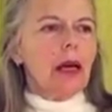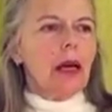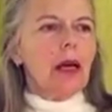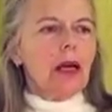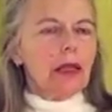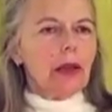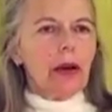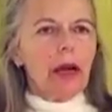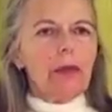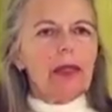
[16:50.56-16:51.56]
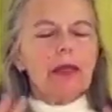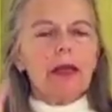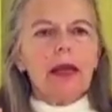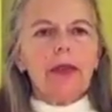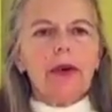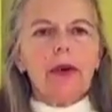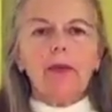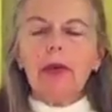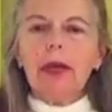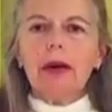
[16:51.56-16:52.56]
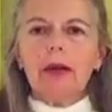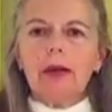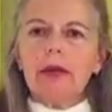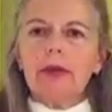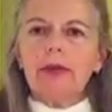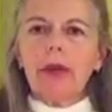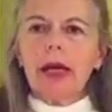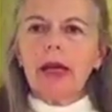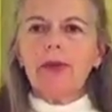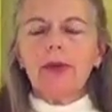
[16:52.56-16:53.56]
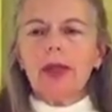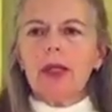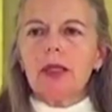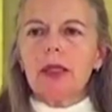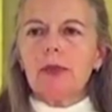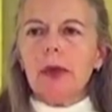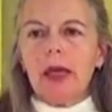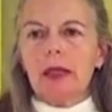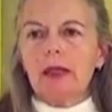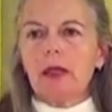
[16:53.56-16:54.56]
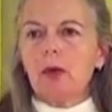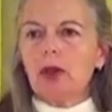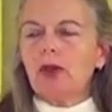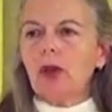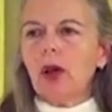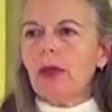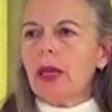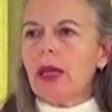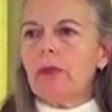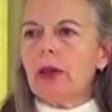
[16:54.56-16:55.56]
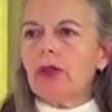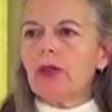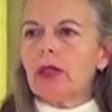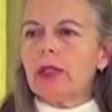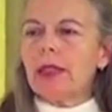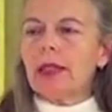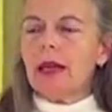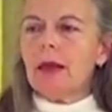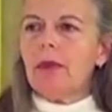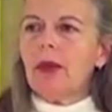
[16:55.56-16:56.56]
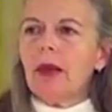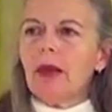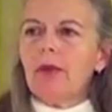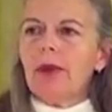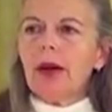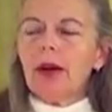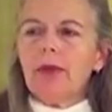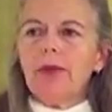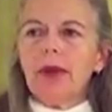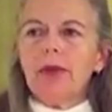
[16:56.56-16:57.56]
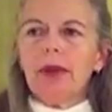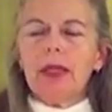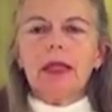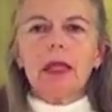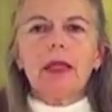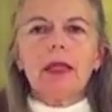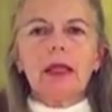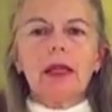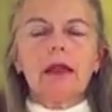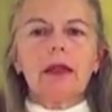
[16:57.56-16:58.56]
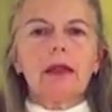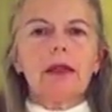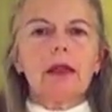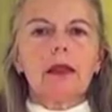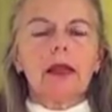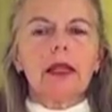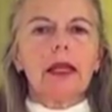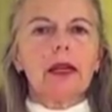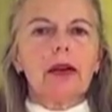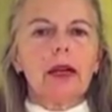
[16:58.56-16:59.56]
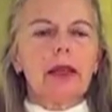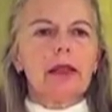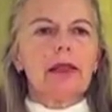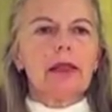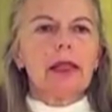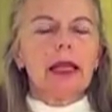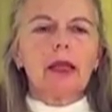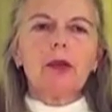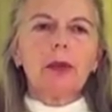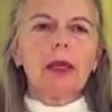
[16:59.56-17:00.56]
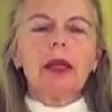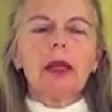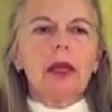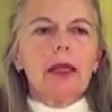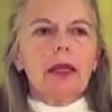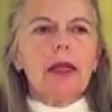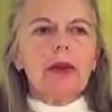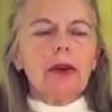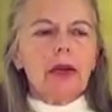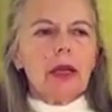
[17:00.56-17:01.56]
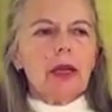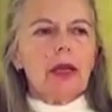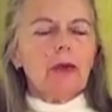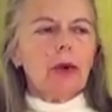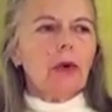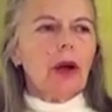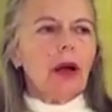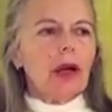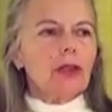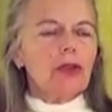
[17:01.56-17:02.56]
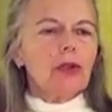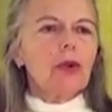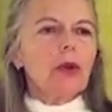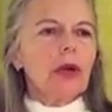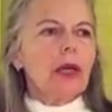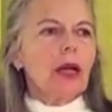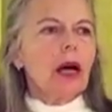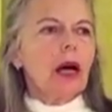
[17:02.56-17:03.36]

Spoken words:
A hologram is another appearance of light-filled space in which all the images seem very vivid, clear, and distinct, but neither in a mirage nor in a